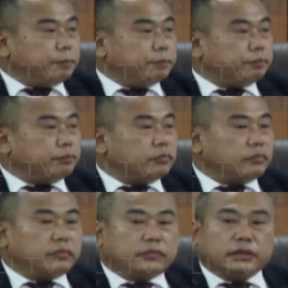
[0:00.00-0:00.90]
and
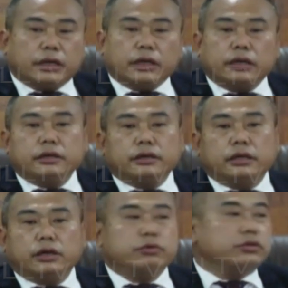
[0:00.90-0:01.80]
there are hopes to
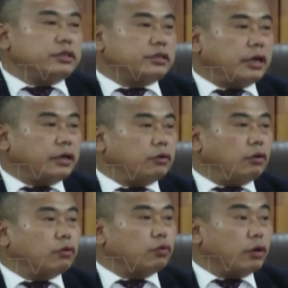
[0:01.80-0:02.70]
meet again, it
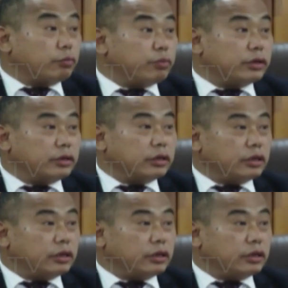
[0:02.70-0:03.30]
was informed.